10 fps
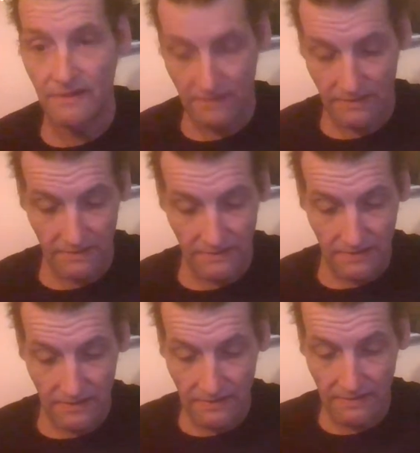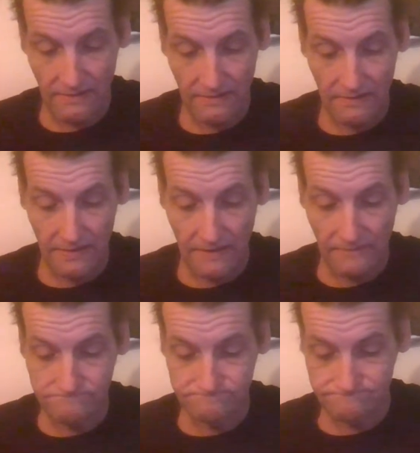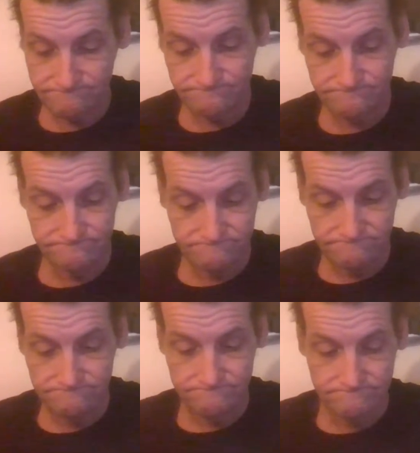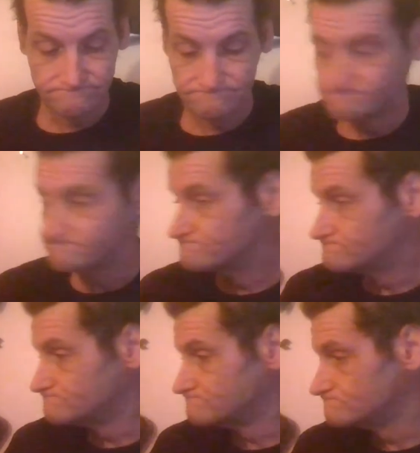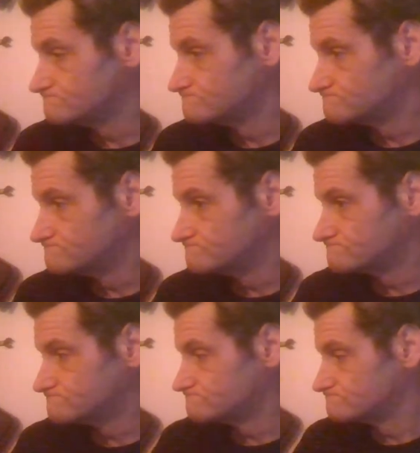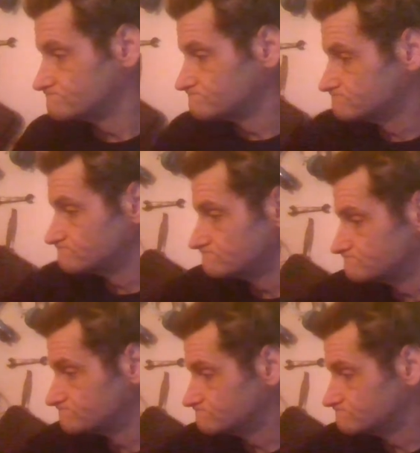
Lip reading: [no speech]